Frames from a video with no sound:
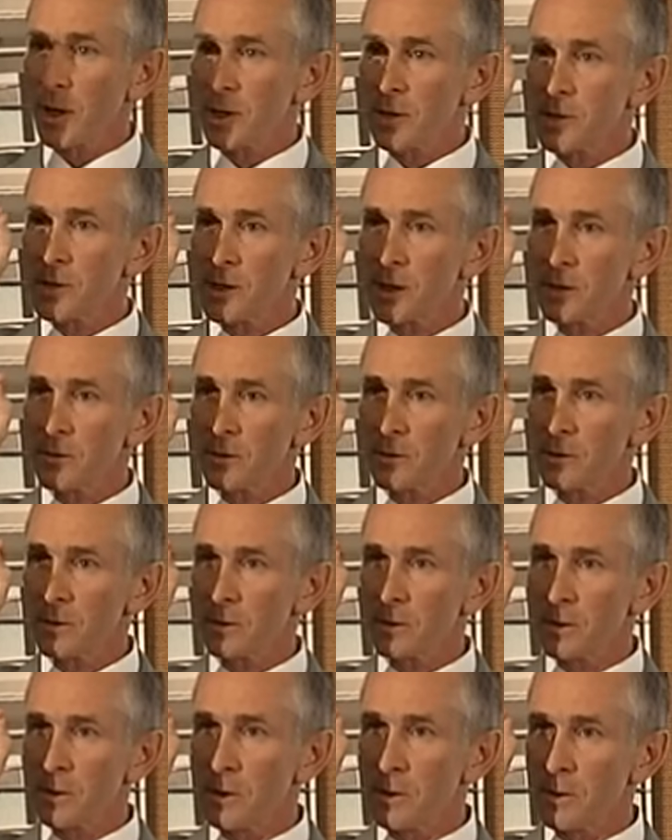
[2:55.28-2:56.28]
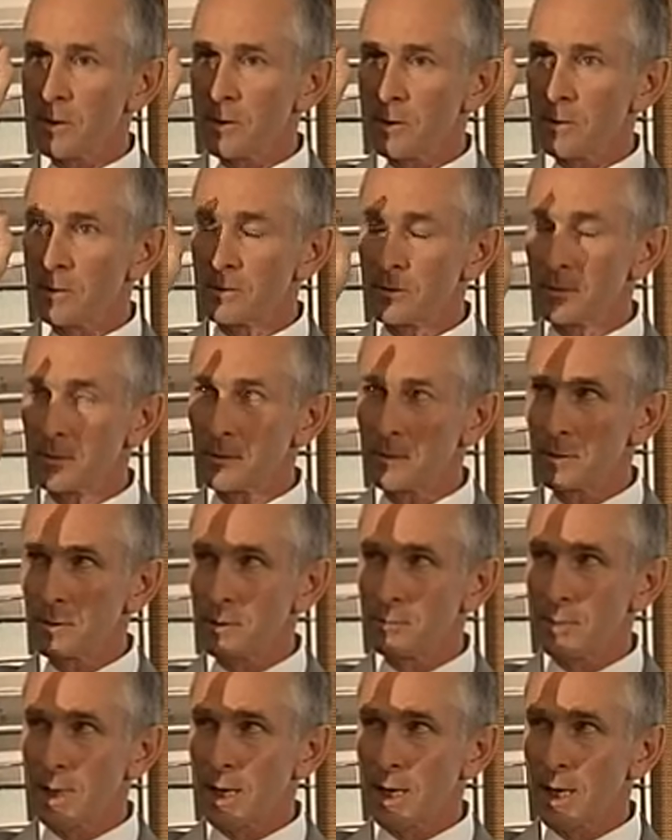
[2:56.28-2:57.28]
I could see through the little hole
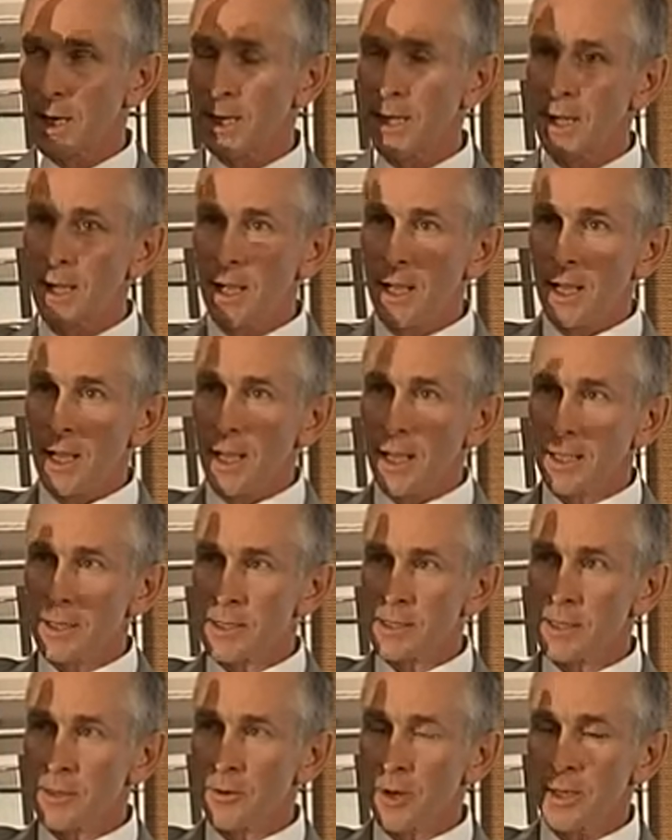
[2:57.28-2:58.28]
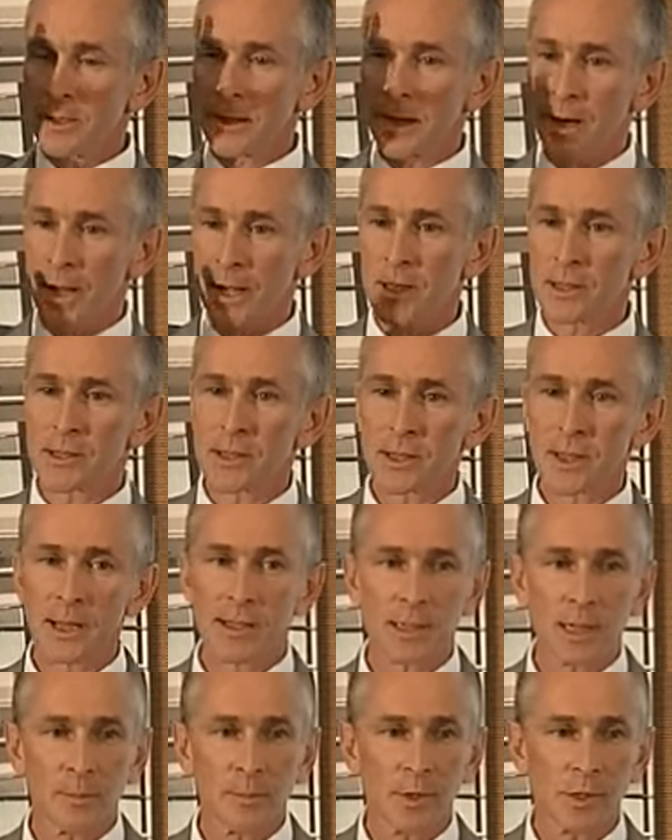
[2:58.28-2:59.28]
in my eye, I could see right there, and I could see
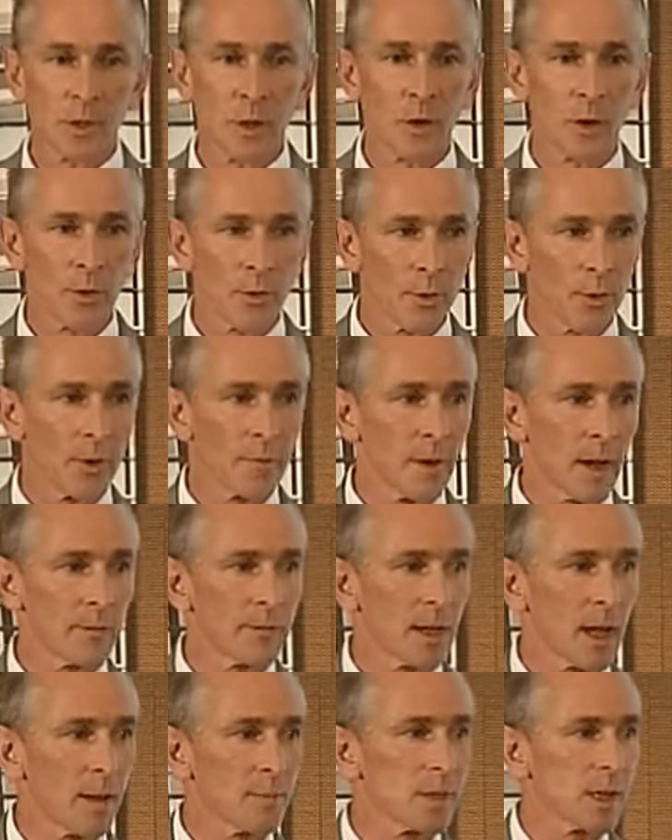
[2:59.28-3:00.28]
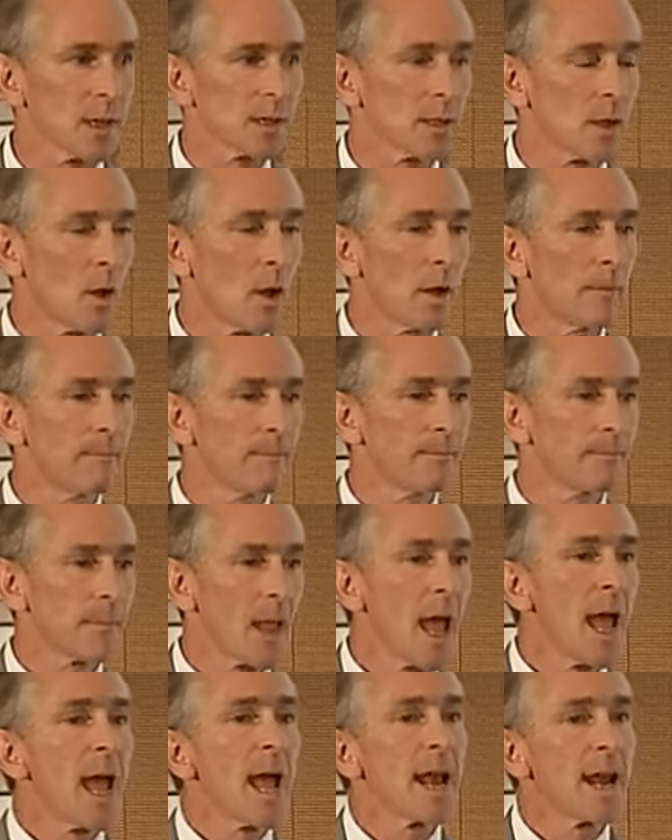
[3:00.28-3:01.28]
that Siemens logo. 35 times I saw it.
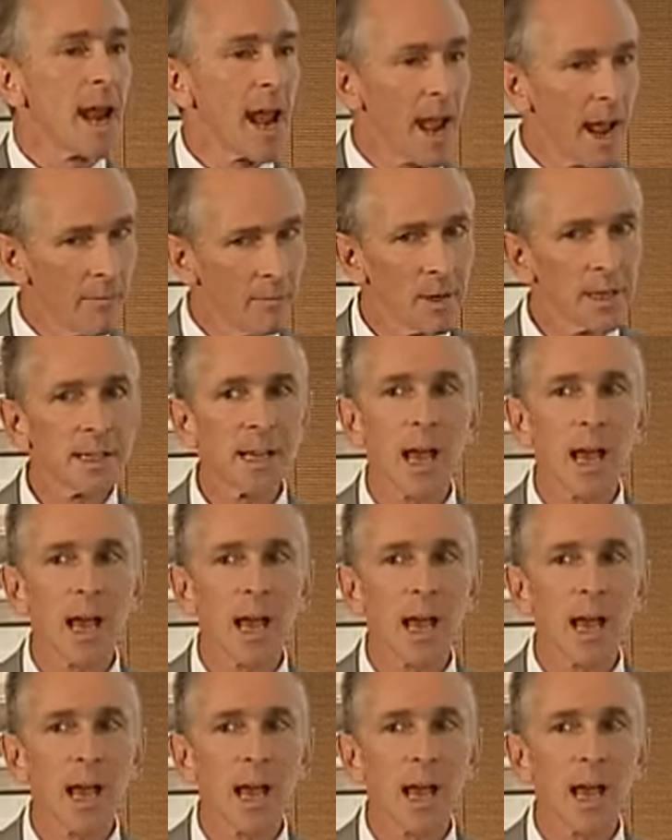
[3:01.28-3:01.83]
And every